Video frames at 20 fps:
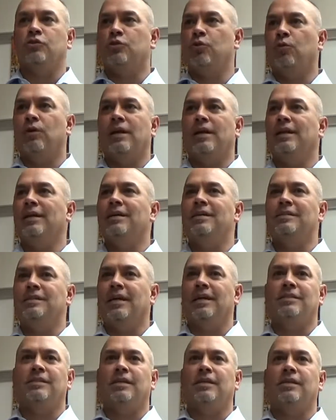So what it is,
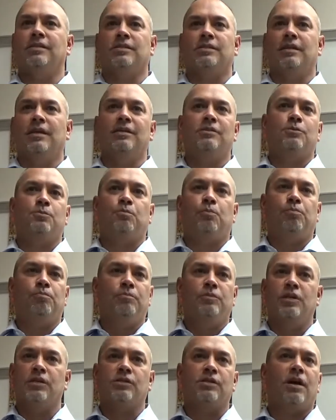it's
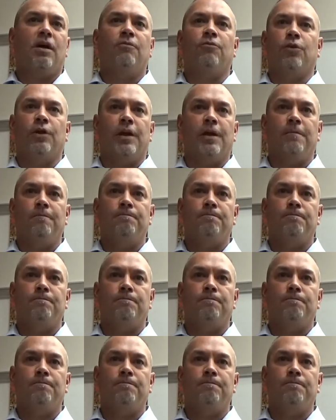discovery.